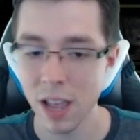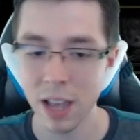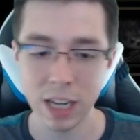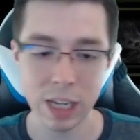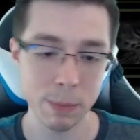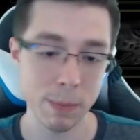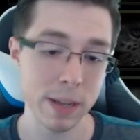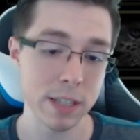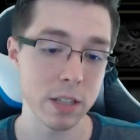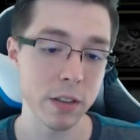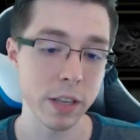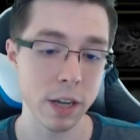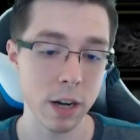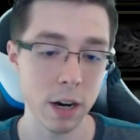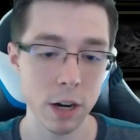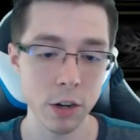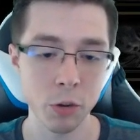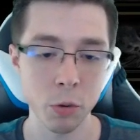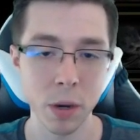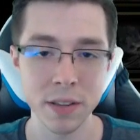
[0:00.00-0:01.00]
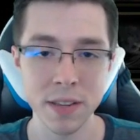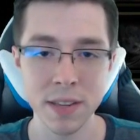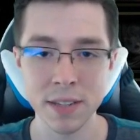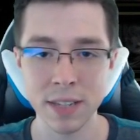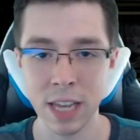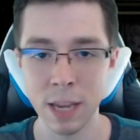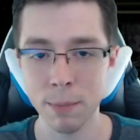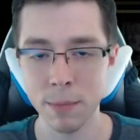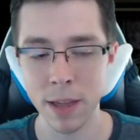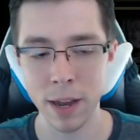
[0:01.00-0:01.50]
Depends on the card choices,
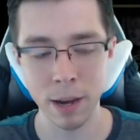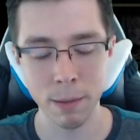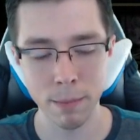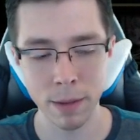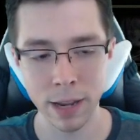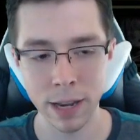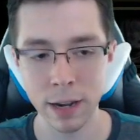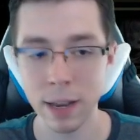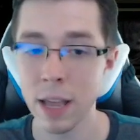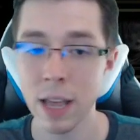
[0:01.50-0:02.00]
keep that in mind.